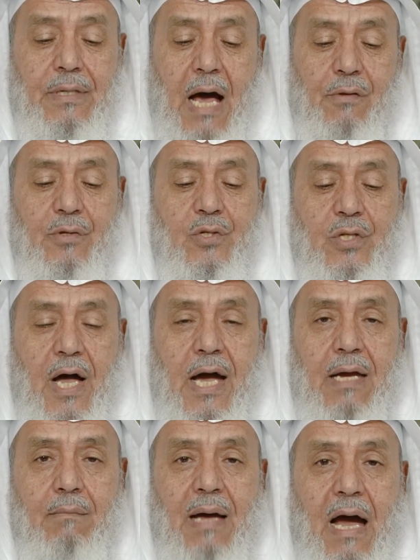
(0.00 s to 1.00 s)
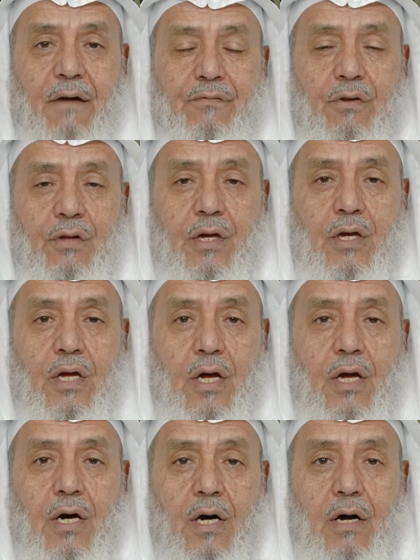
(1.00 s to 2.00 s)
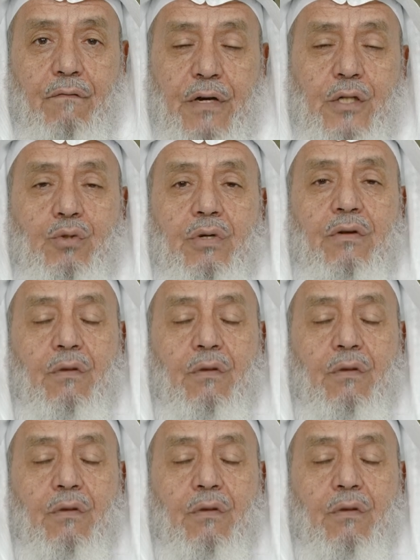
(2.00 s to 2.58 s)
Now this time, after the victory